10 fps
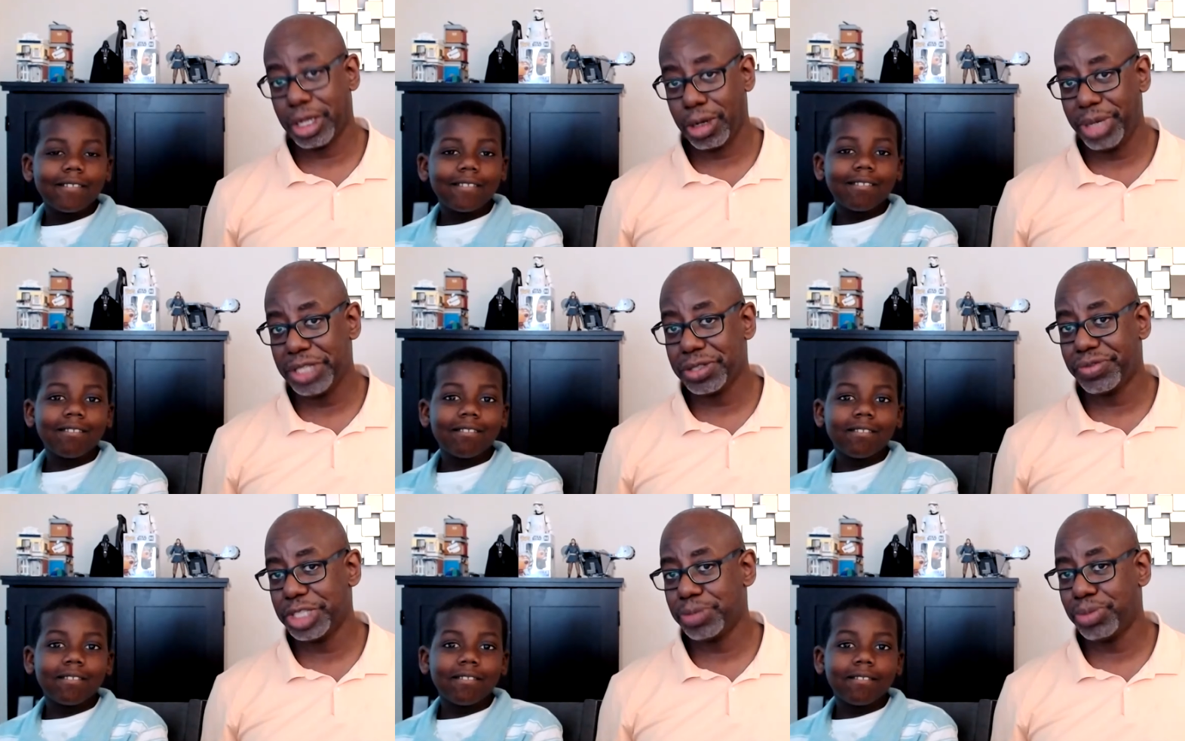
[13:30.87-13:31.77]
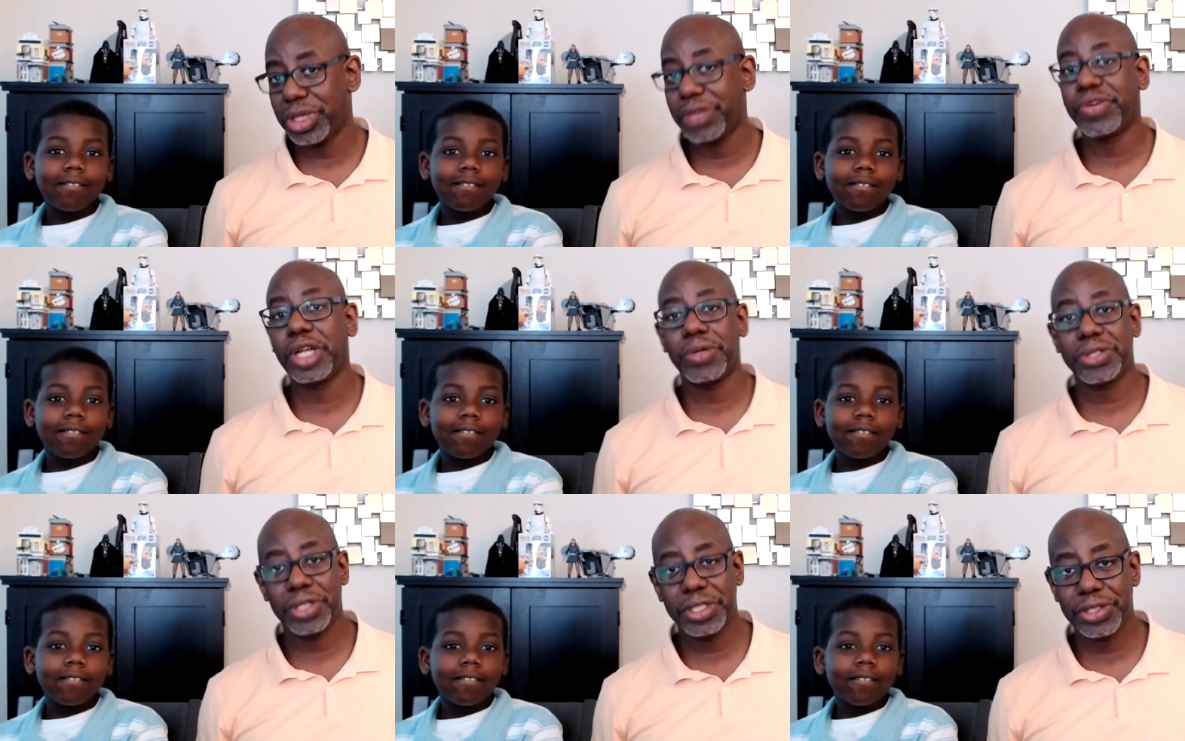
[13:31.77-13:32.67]
Speaker 1: our page on Facebook and follow
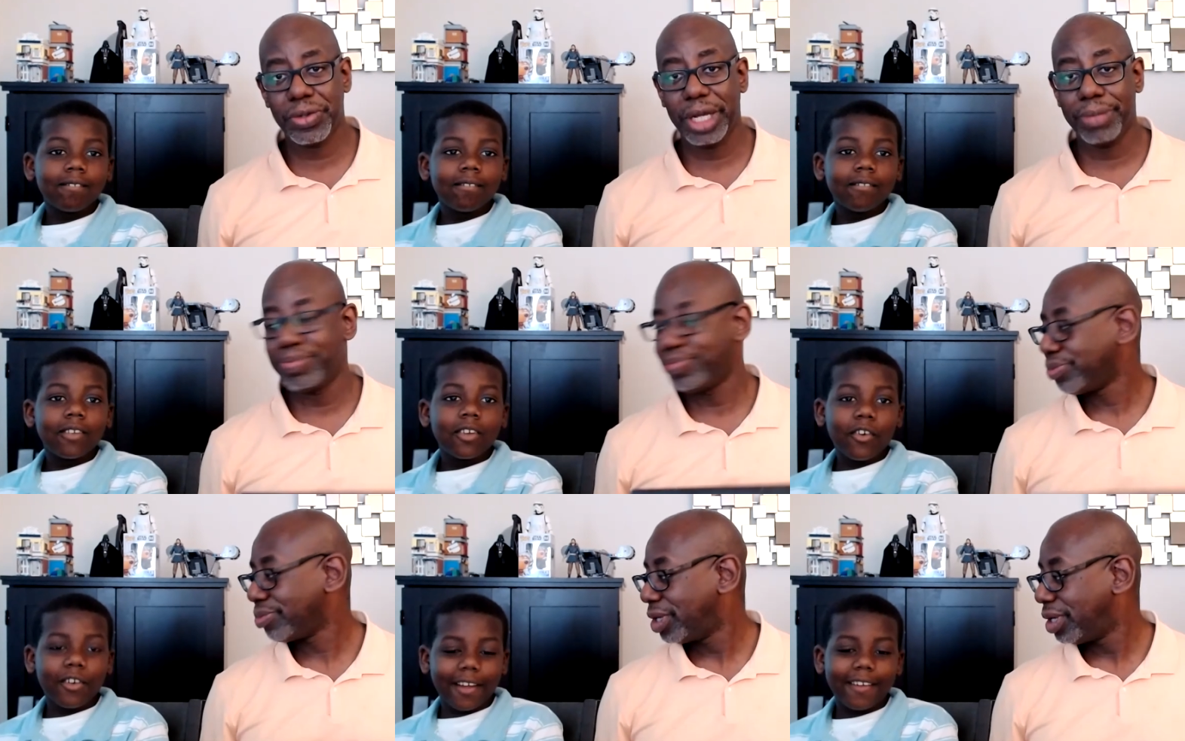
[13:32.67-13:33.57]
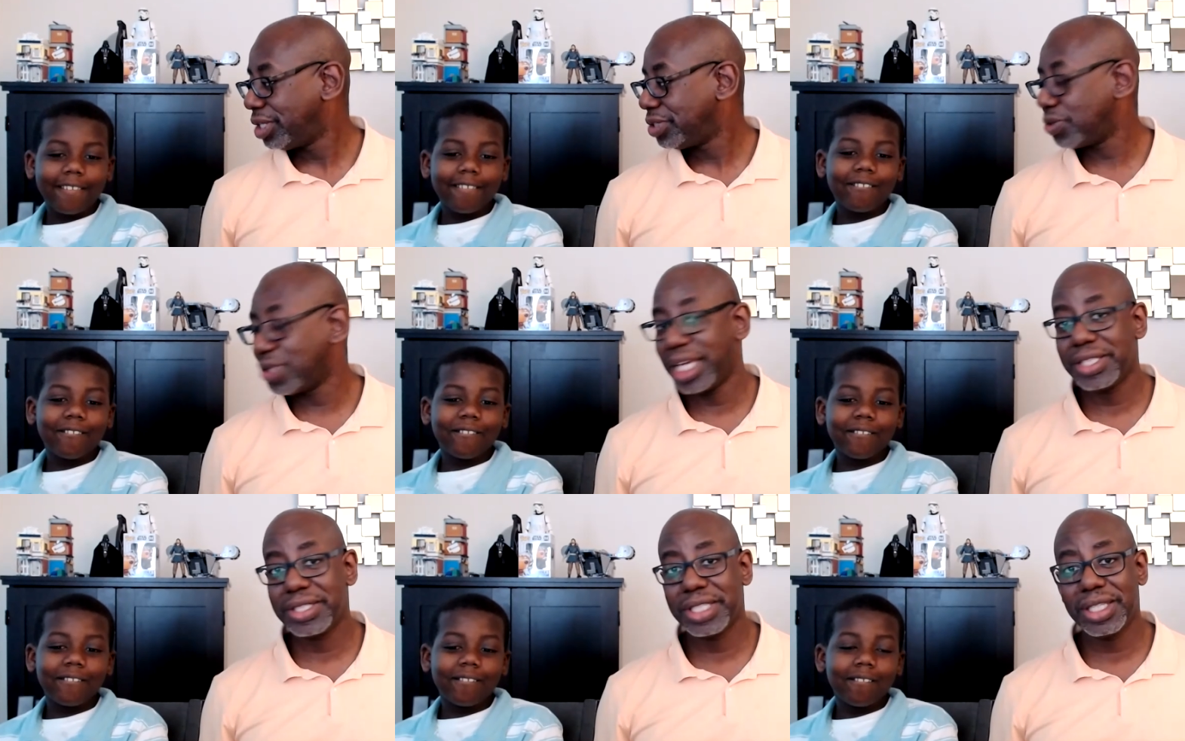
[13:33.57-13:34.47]
us on Instagram. Okay. So that
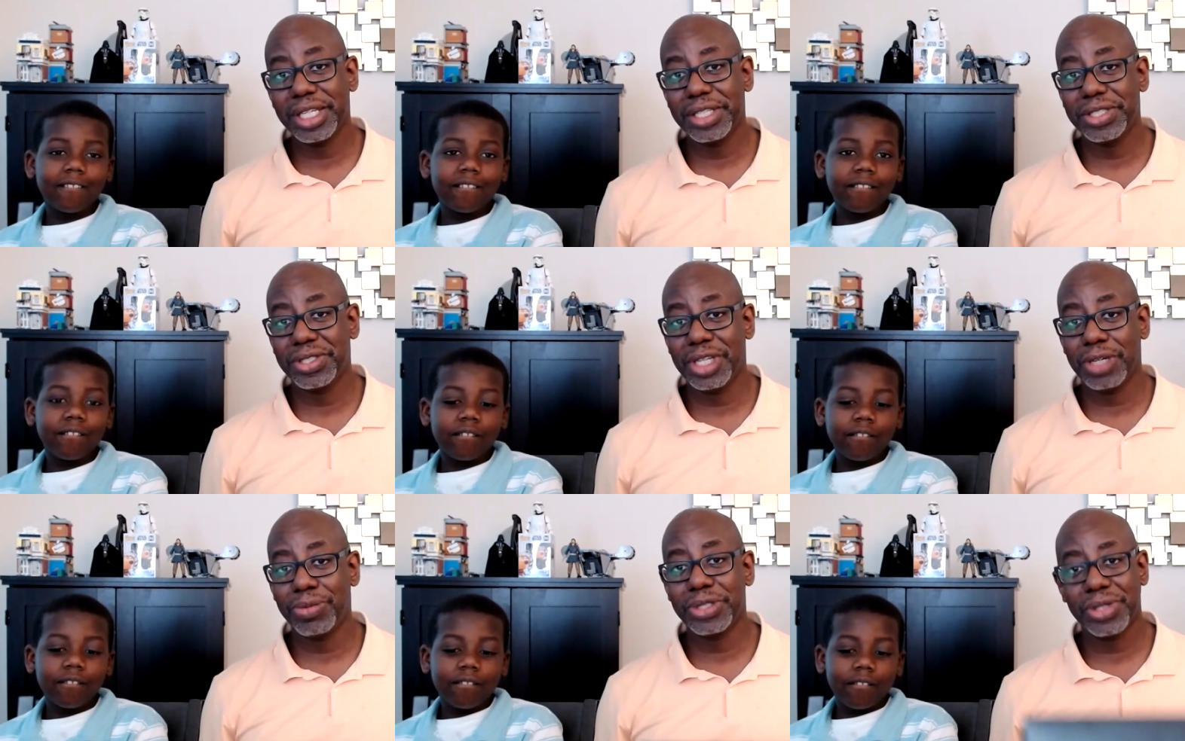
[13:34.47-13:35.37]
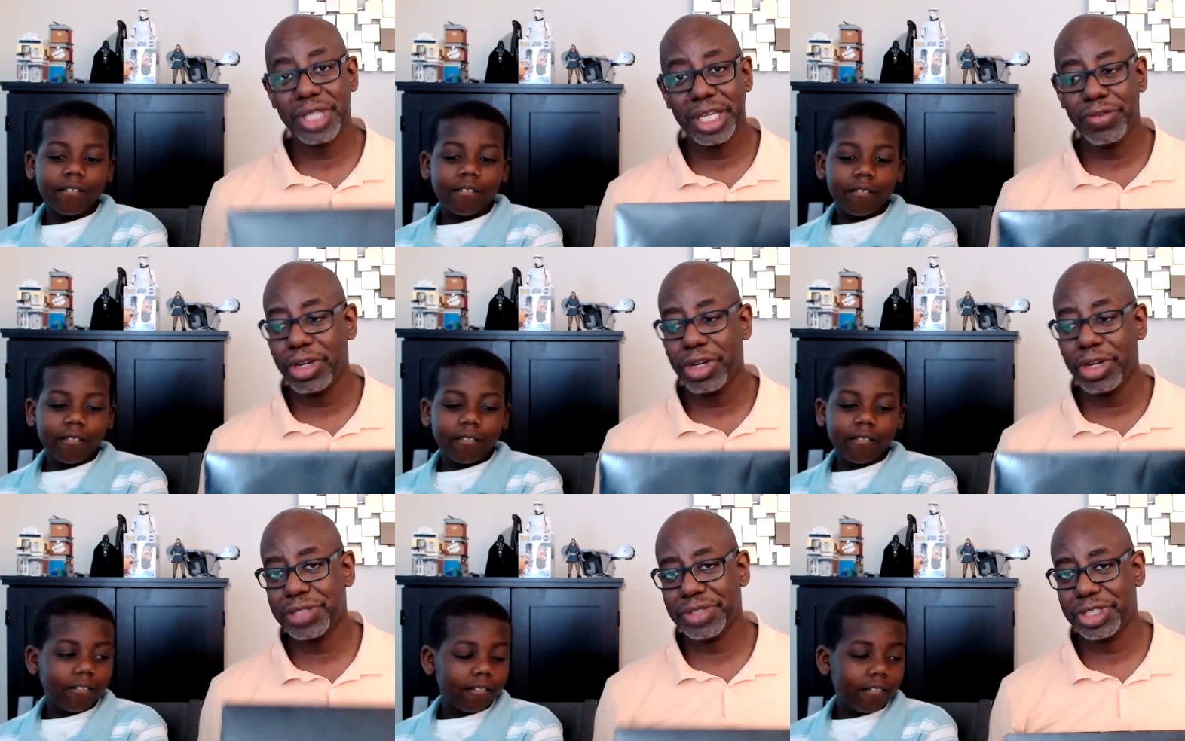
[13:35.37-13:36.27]
is it, ladies and gentlemen. So thank you very
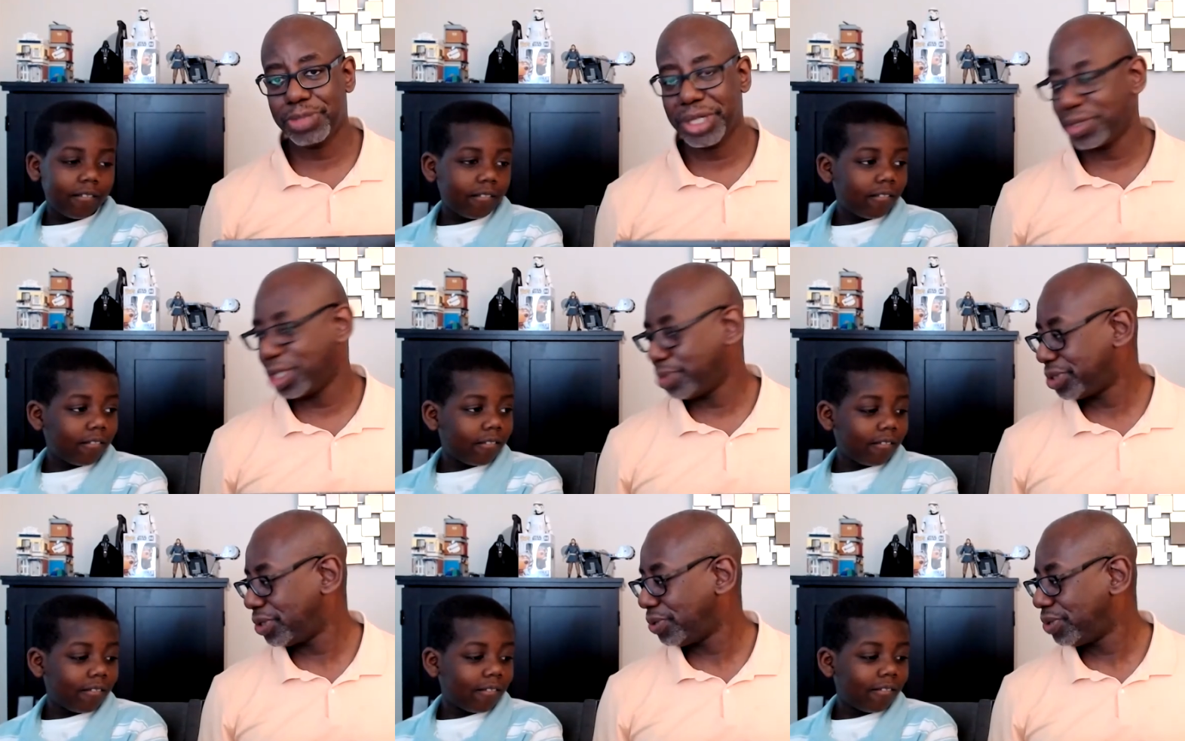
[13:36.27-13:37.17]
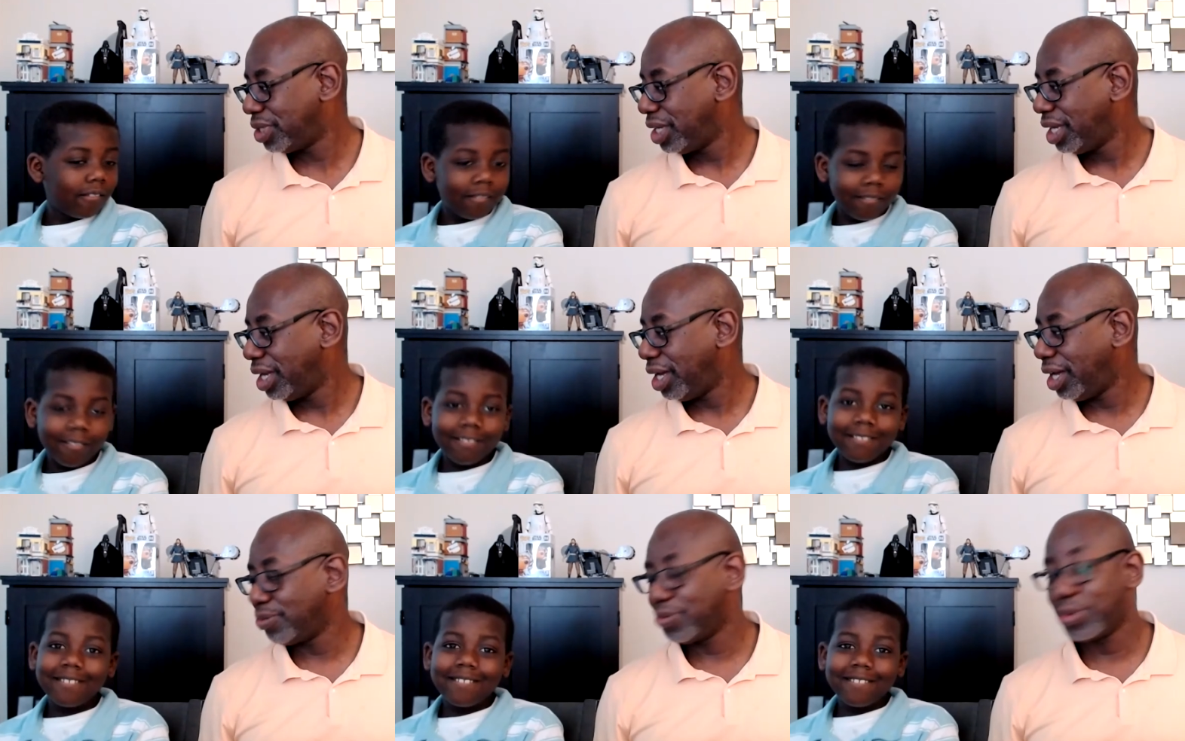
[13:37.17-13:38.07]
much for this special episode.
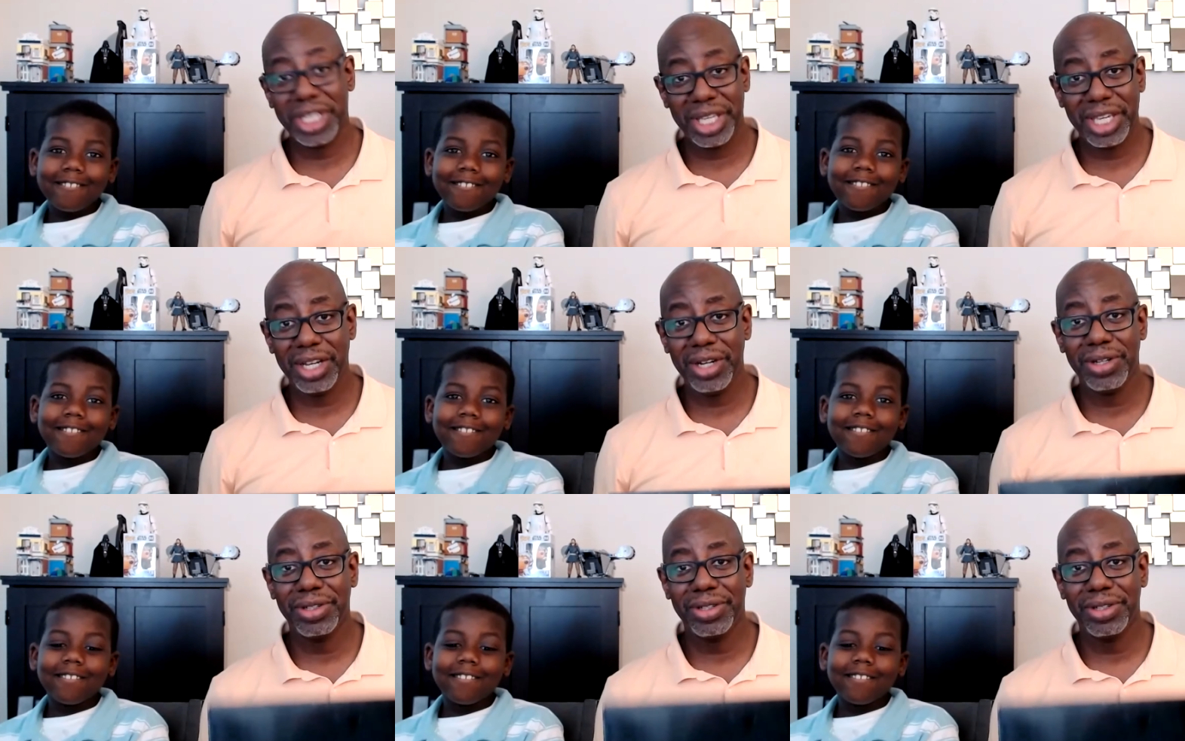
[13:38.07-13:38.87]
Um, we'll take care.